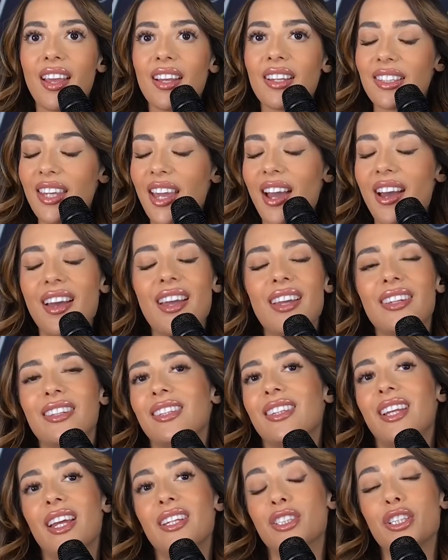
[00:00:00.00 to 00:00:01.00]
Yeah,
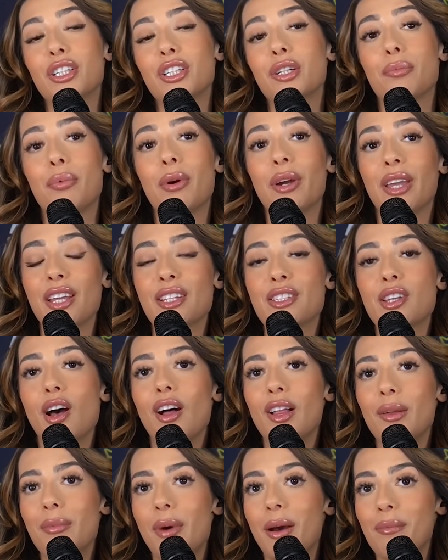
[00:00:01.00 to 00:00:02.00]
and and to your point, it's all
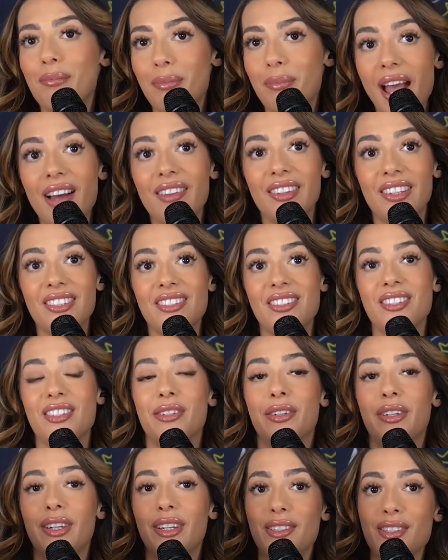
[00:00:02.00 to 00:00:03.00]
about balance. You
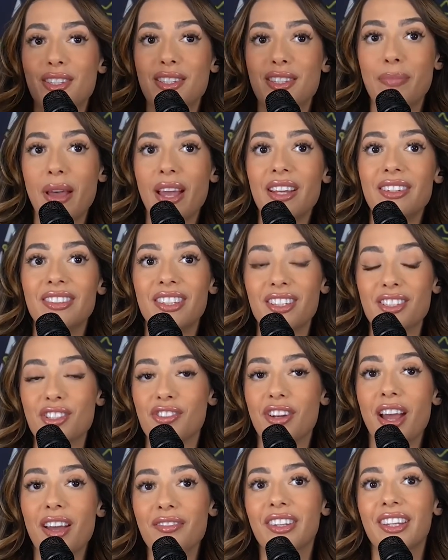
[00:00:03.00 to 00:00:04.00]
can spend
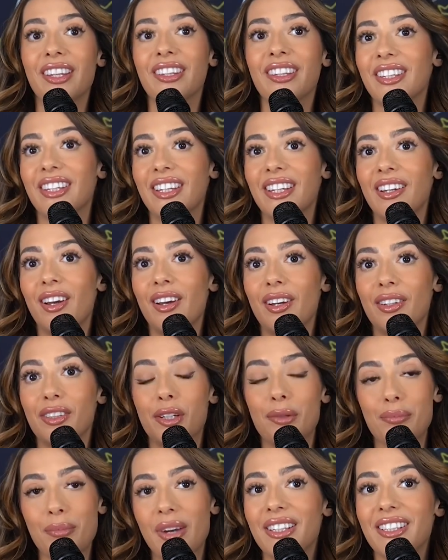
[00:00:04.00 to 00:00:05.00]
extravagantly on your
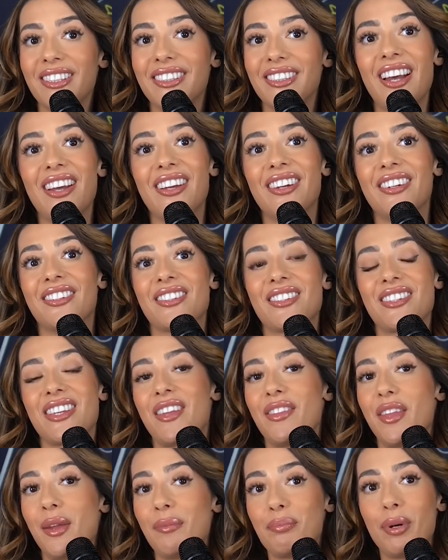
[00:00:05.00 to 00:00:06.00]
money dials and
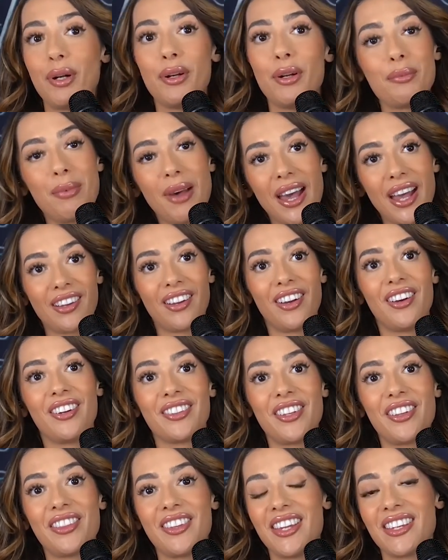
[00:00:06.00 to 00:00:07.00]
then pull back yes. on
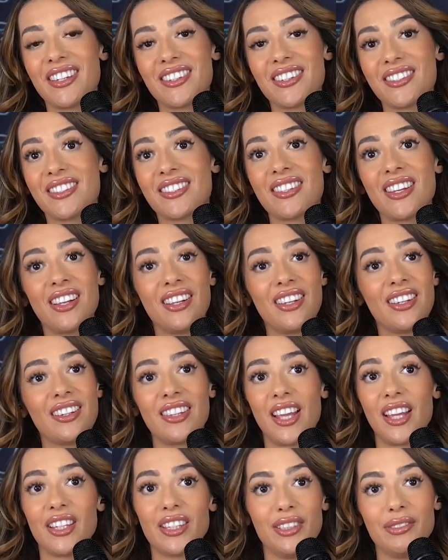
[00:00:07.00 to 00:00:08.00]
the things
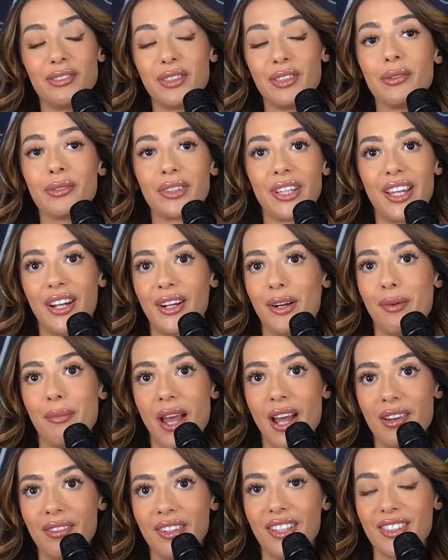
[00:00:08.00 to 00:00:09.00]
that you don't care
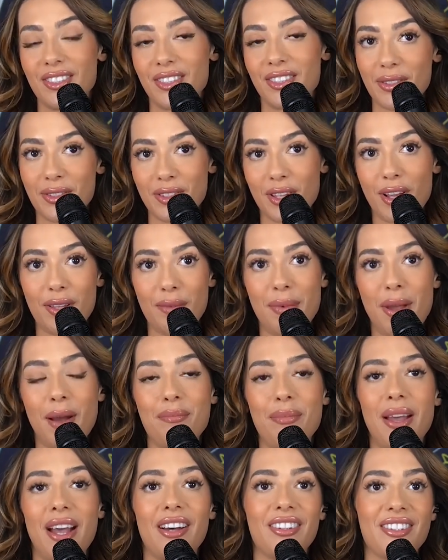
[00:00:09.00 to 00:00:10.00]
about. Yep. And so it's all about
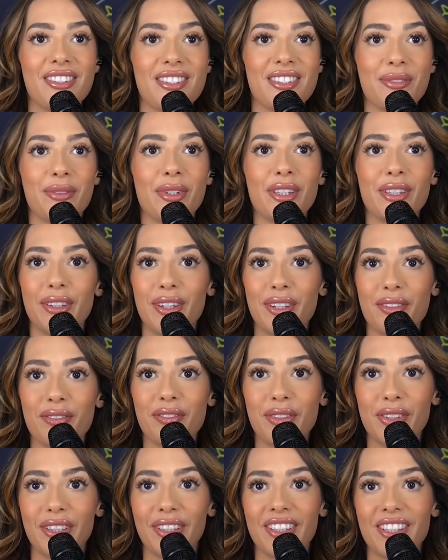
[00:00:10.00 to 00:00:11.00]
balance and what you can
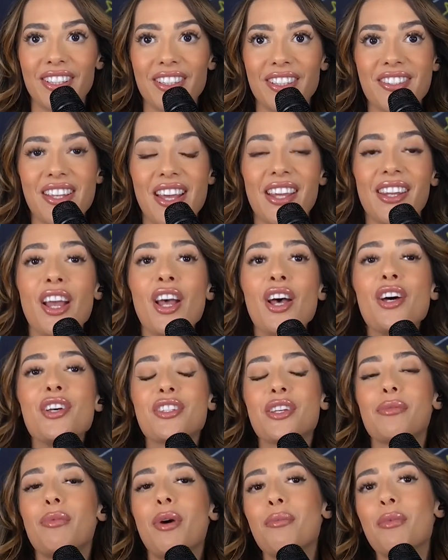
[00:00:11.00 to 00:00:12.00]
afford, like you said.
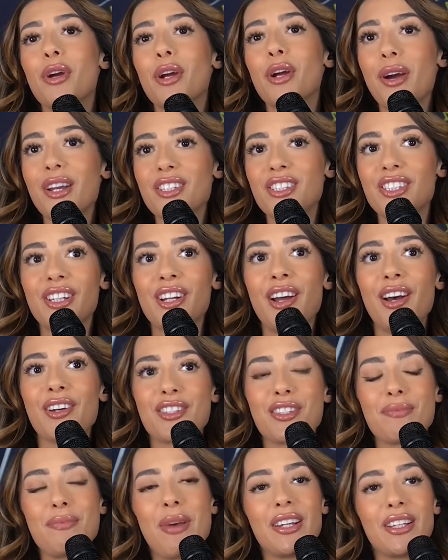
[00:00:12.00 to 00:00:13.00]
So, one more question on
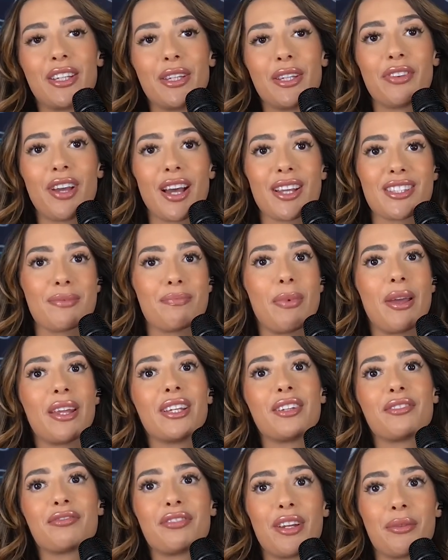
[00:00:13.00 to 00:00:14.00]
spending. You've got spending
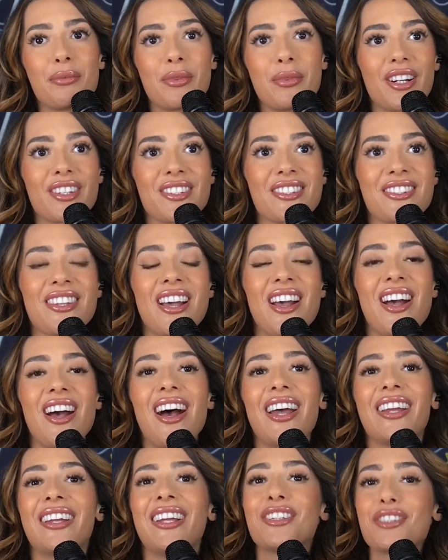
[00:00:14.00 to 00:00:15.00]
frameworks.
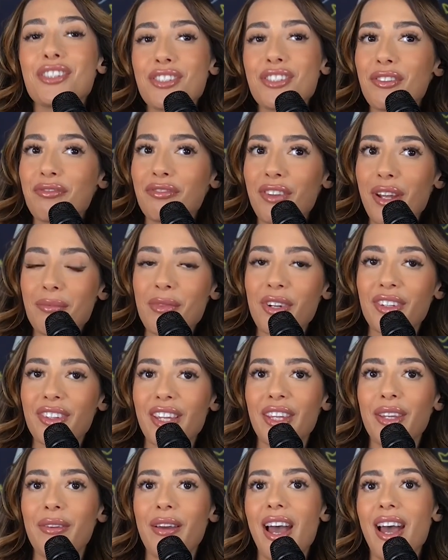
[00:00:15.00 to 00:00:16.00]
An interesting framework that
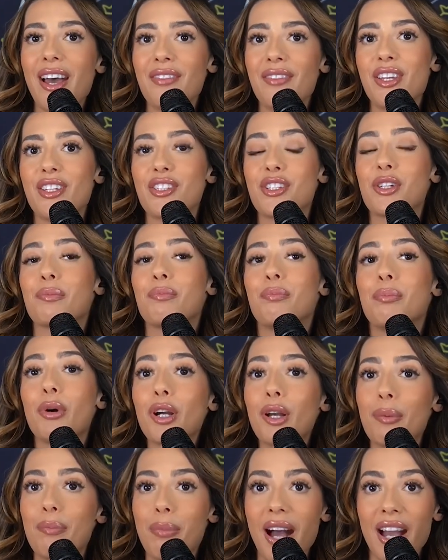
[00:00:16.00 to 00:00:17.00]
you have is your
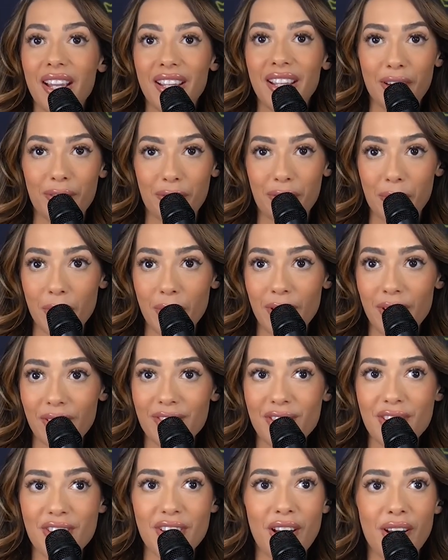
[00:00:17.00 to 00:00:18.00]
book buying rule. Oh,
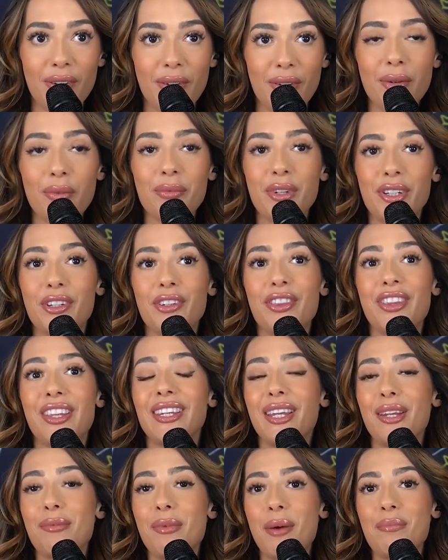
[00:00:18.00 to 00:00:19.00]
yeah. So, when you're
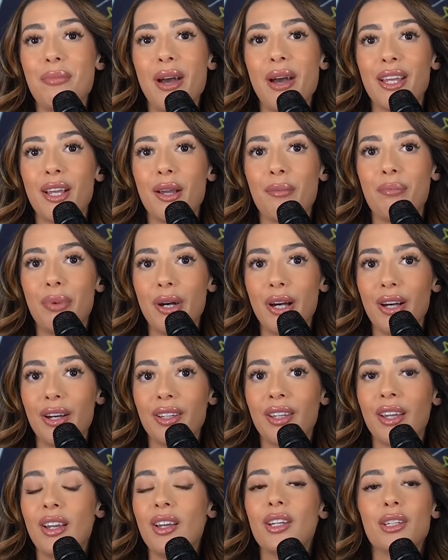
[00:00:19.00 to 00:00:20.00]
thinking about buying a
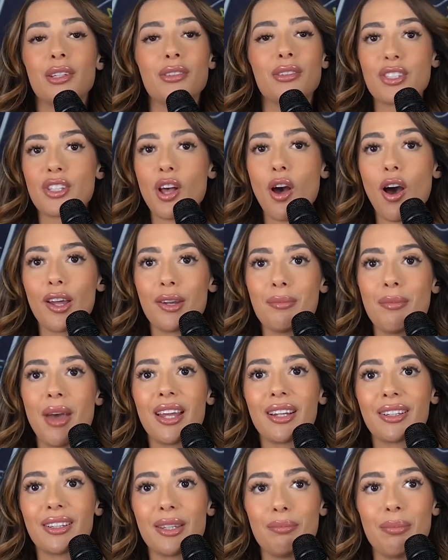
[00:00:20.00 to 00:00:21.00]
book, you just
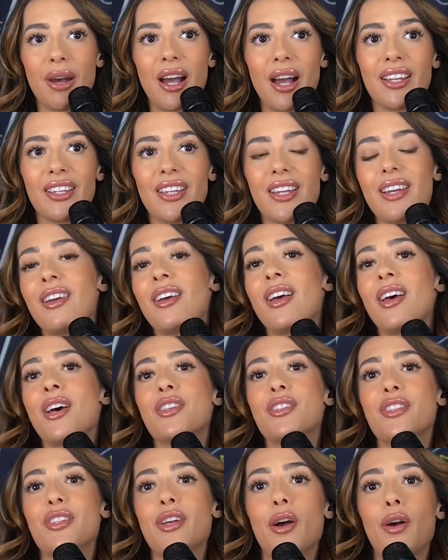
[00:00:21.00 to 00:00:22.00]
automatically buying it.
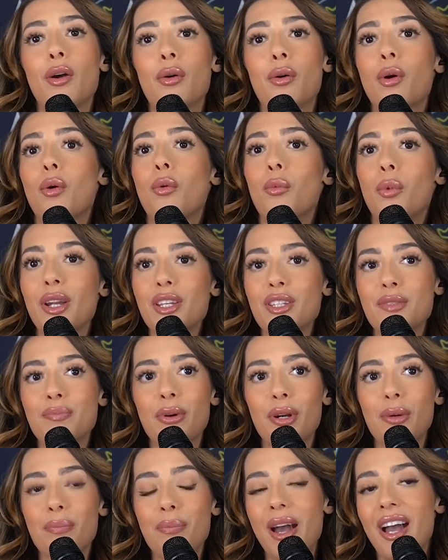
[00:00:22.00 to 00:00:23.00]
So, what is
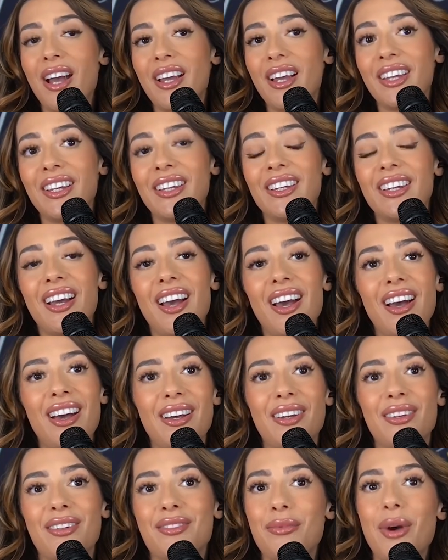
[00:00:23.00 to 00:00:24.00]
book buying?
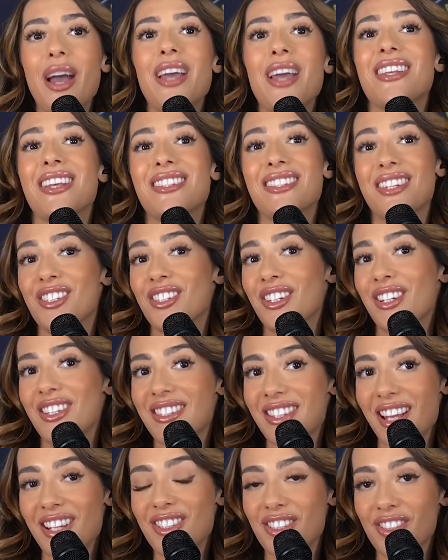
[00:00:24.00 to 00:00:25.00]
Uh, why is that such an
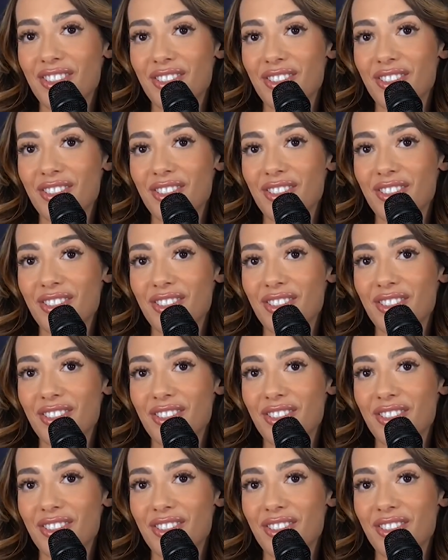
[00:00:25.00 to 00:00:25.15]
essential